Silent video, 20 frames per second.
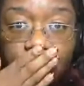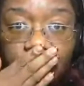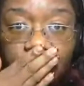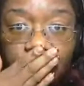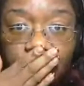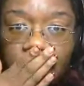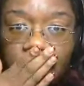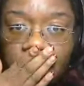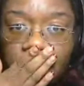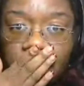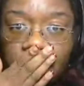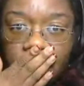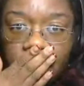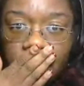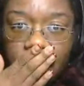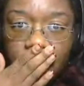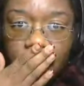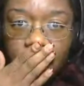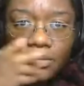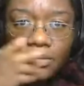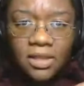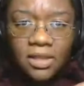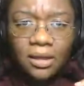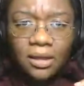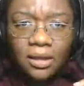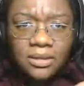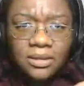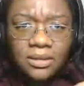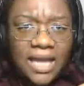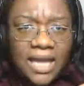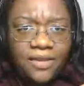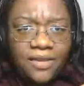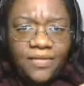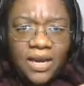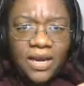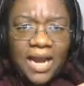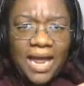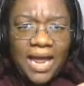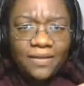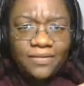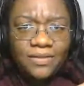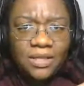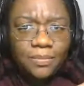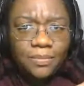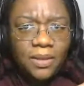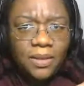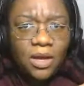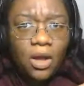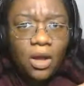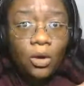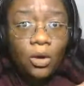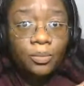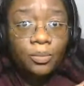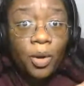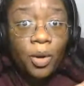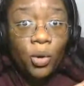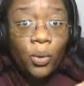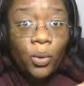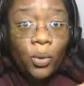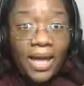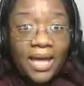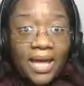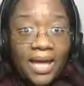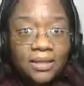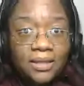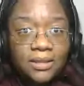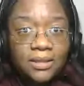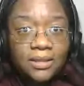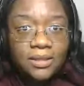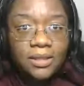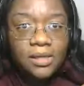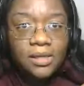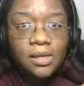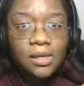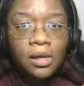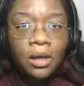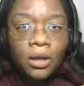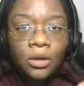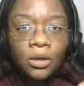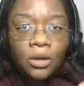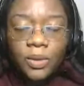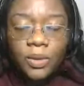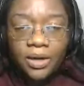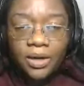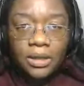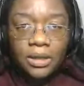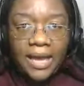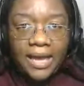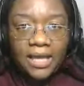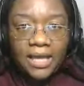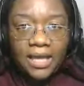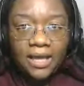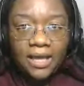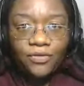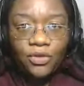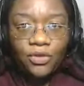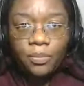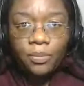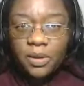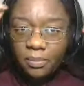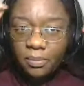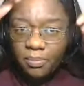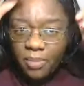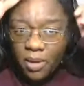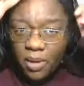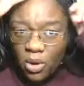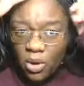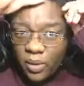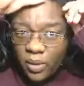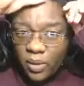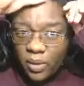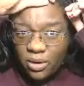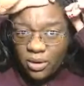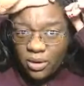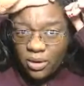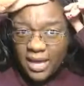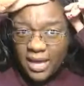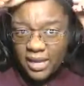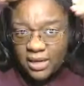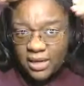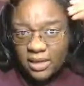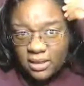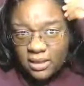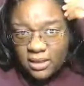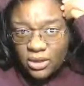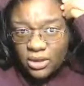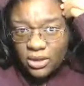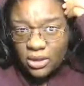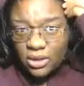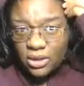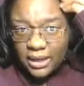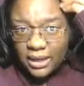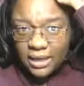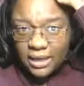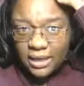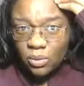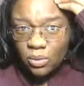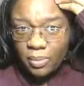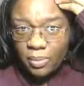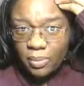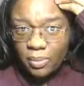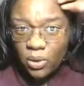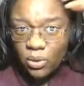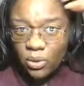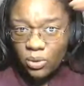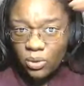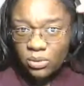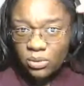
Uh-huh. They even have something called bow heads, where like if you put a bow in your head, you know, like a little bow.